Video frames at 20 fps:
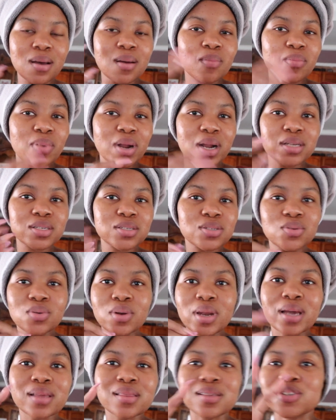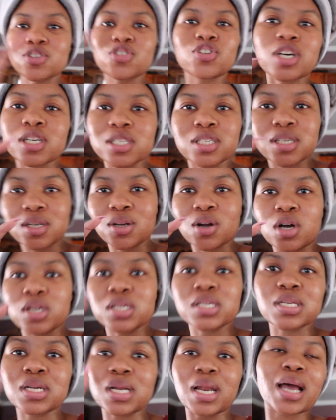but I just don't like the structured
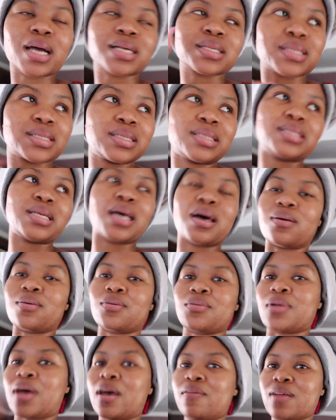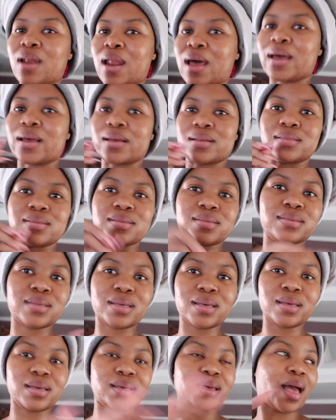content, like sit down, have a light
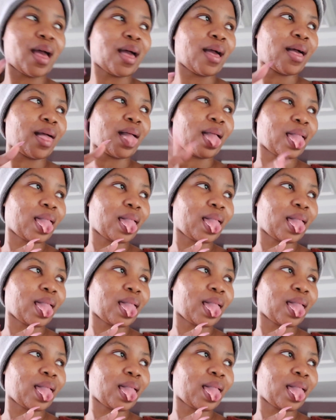day. I